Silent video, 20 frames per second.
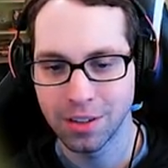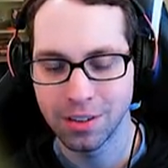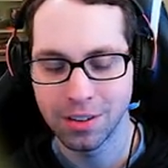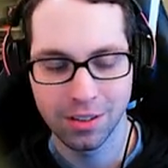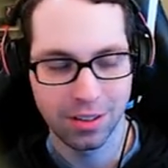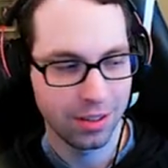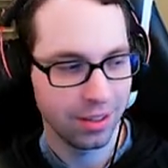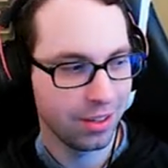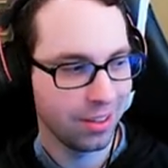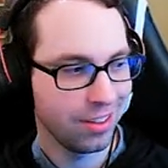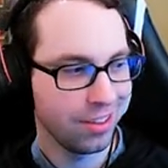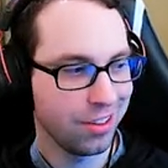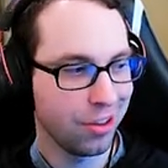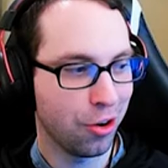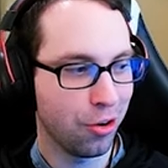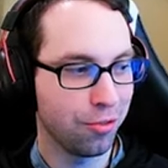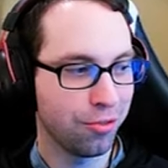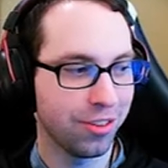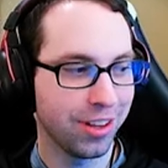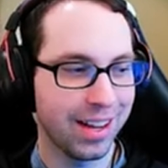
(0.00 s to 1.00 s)
Oh, just
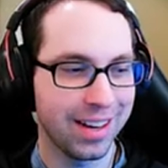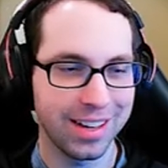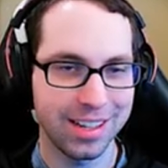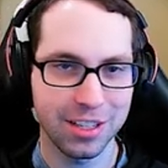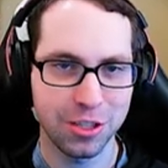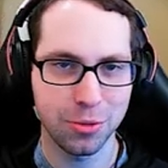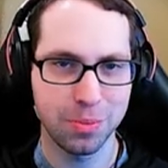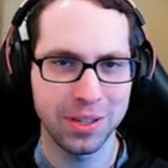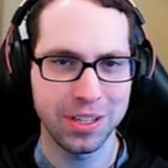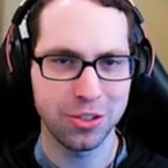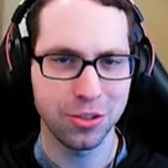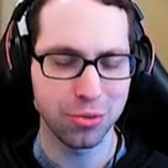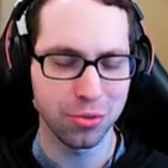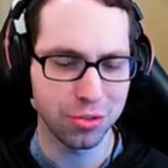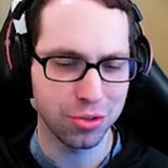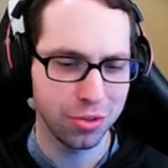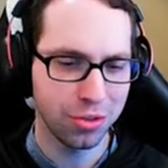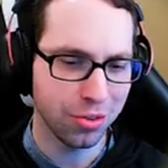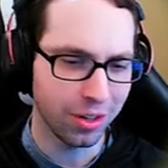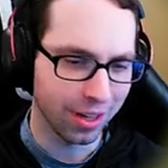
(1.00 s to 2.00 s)
Hopefully I didn't speak too hole.
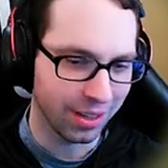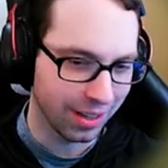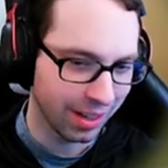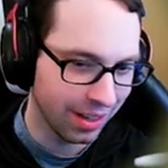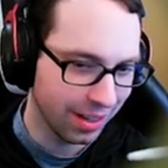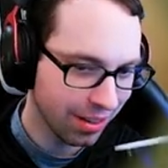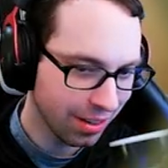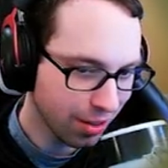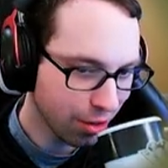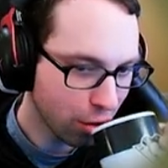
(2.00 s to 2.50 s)
soon on that.